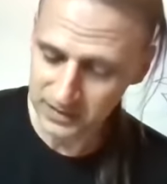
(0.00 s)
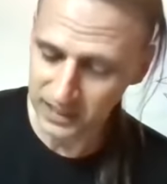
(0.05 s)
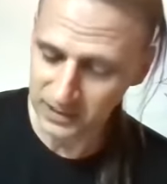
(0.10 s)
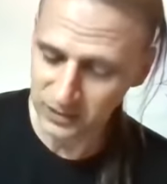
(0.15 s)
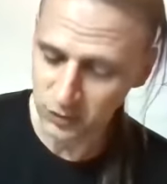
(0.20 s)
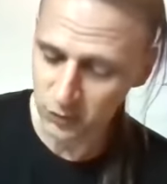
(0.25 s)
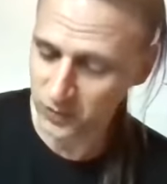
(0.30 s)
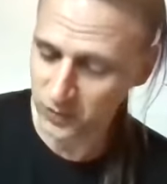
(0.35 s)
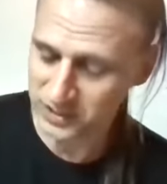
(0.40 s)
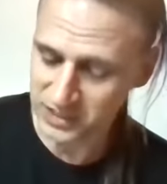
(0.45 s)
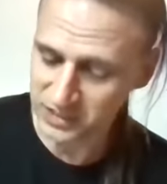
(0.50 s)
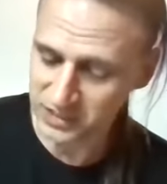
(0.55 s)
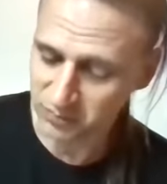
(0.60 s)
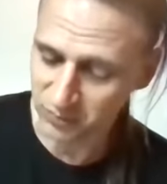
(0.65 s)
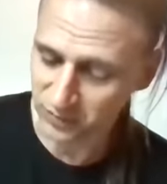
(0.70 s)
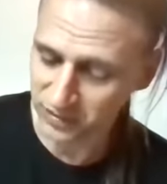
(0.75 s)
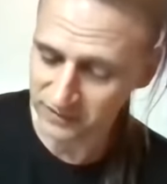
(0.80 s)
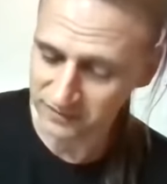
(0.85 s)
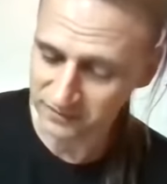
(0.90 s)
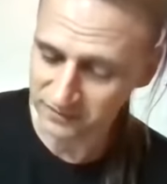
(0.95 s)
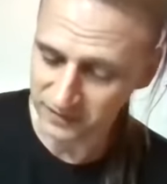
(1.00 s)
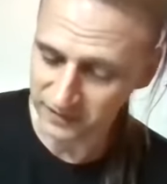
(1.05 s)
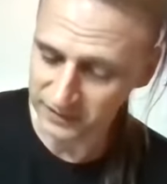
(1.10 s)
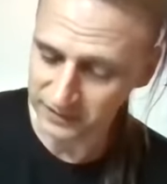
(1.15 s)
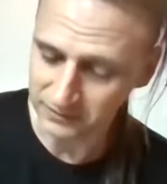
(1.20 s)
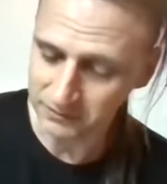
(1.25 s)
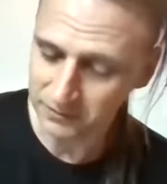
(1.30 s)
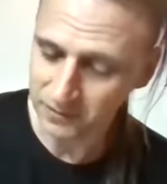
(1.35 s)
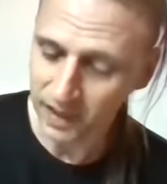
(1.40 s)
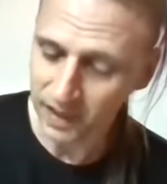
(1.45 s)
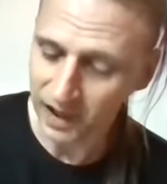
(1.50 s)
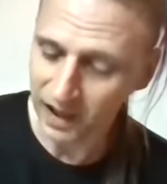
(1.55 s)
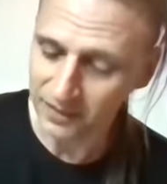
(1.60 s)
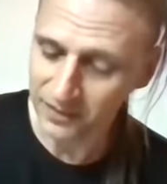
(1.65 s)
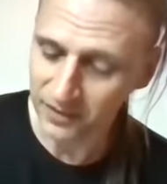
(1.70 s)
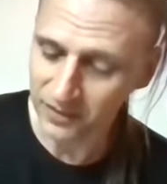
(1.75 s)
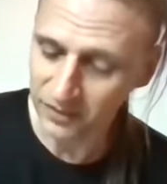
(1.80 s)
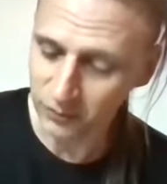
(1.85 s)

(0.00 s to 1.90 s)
said Twitty briefly, and the